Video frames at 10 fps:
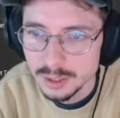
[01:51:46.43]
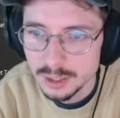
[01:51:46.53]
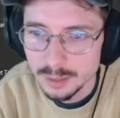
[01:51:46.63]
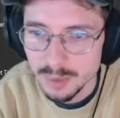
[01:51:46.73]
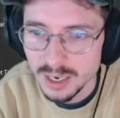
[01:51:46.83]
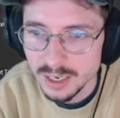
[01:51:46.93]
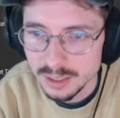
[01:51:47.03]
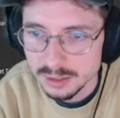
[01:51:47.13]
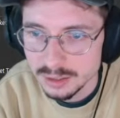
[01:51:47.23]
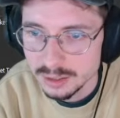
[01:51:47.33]
In my
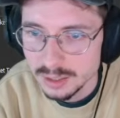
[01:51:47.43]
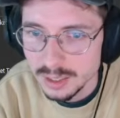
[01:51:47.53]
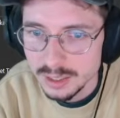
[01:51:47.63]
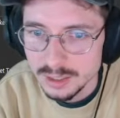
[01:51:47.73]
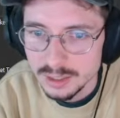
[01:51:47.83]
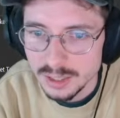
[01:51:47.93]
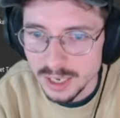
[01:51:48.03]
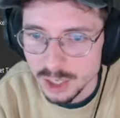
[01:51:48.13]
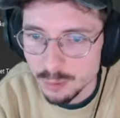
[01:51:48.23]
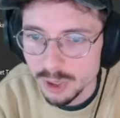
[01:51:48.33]
hand. Yeah,
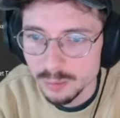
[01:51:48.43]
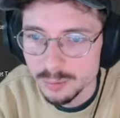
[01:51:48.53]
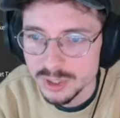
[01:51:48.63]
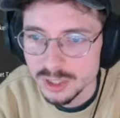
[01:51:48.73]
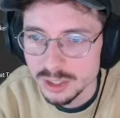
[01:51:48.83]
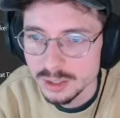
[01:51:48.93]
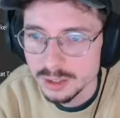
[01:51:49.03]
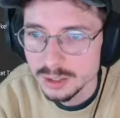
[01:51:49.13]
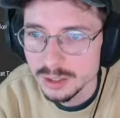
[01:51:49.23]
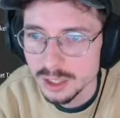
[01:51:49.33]
no problem, sir.
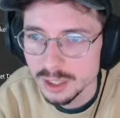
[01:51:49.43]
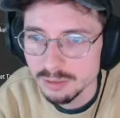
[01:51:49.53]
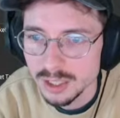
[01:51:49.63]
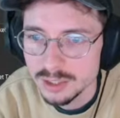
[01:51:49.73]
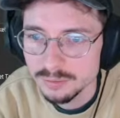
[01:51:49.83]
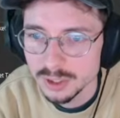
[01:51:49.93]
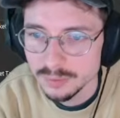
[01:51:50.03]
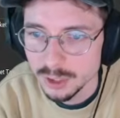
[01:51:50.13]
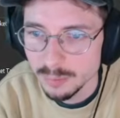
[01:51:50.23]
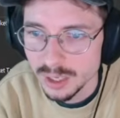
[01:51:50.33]
They're right in front of
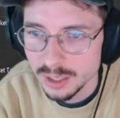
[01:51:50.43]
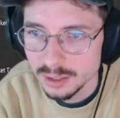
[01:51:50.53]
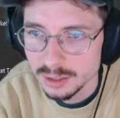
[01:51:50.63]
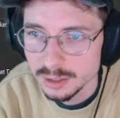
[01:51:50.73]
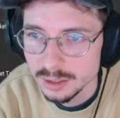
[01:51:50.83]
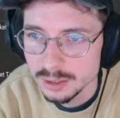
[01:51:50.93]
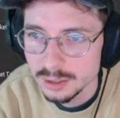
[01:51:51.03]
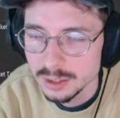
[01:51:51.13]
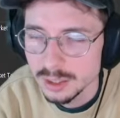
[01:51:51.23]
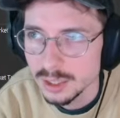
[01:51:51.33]
you in my hand.
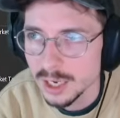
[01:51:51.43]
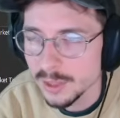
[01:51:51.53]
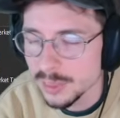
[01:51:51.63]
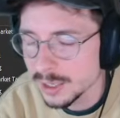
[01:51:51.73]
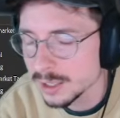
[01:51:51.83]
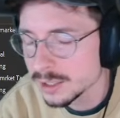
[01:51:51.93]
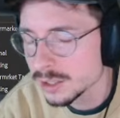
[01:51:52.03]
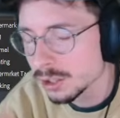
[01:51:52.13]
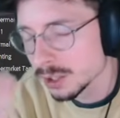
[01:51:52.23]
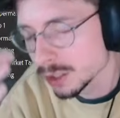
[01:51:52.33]
And then it needs to
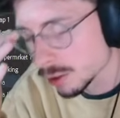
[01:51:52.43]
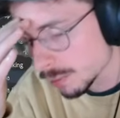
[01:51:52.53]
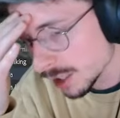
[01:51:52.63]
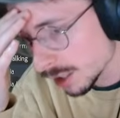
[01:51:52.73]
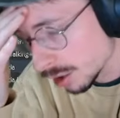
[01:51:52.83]
cut to him eating